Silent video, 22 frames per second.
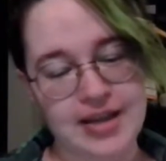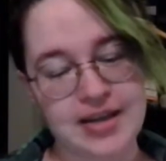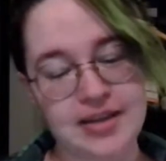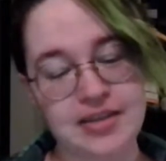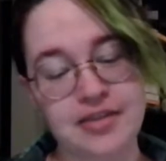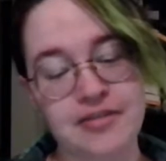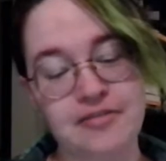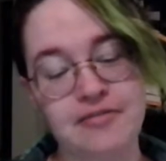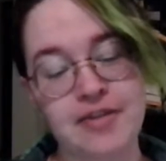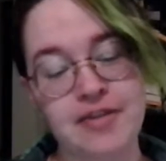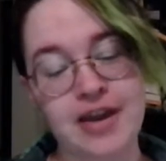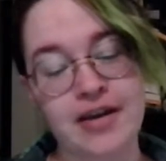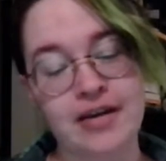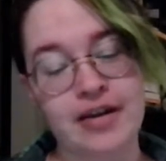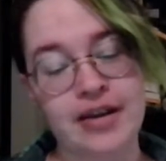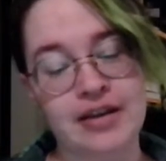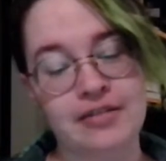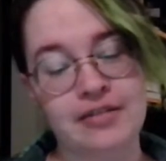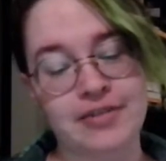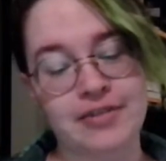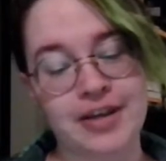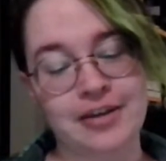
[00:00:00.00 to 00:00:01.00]
in the fair
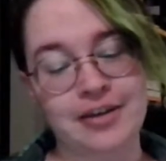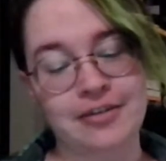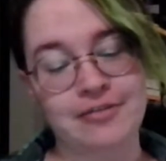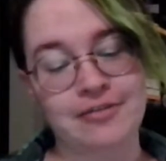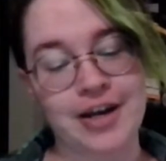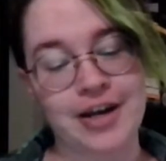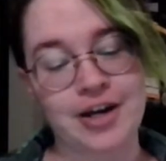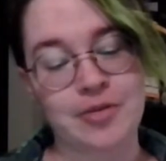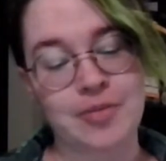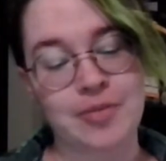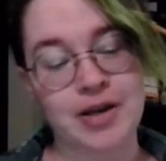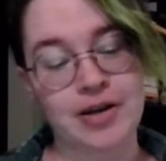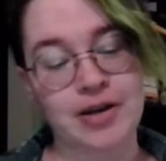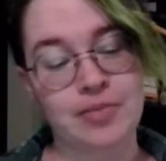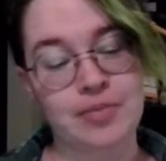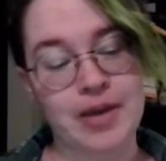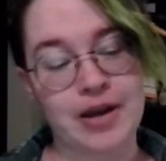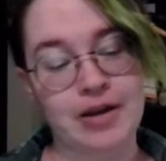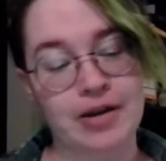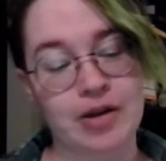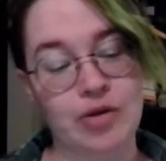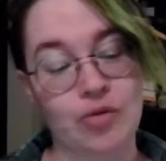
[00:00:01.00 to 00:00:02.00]
evening, Faramir
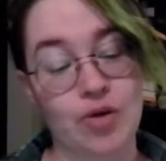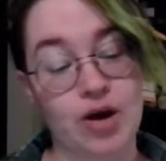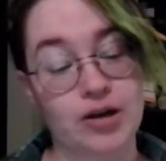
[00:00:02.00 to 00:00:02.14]
and Mary